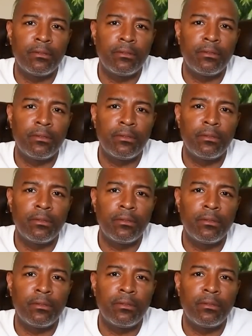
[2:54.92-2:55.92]

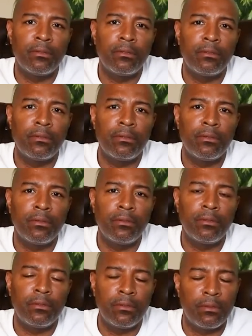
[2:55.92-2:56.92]

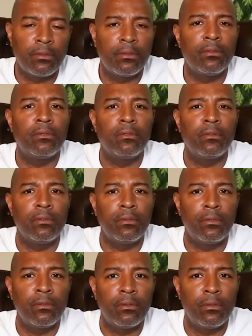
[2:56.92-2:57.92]

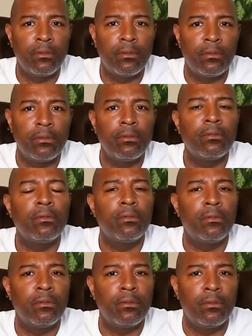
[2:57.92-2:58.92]

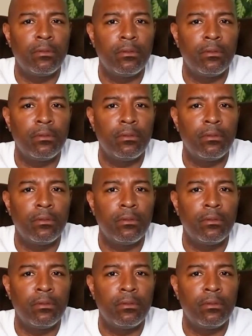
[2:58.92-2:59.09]
[no speech]